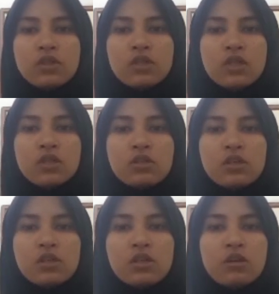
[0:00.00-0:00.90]

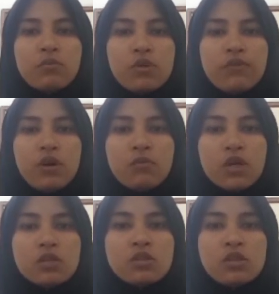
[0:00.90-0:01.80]
theatrical
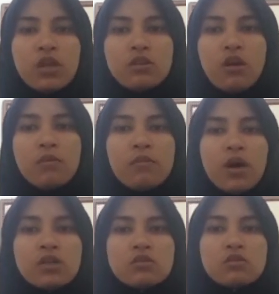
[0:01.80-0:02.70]
performance that
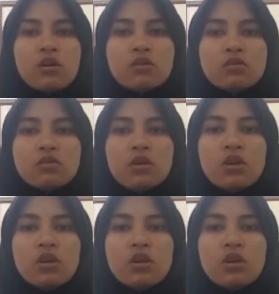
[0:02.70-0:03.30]
combines song,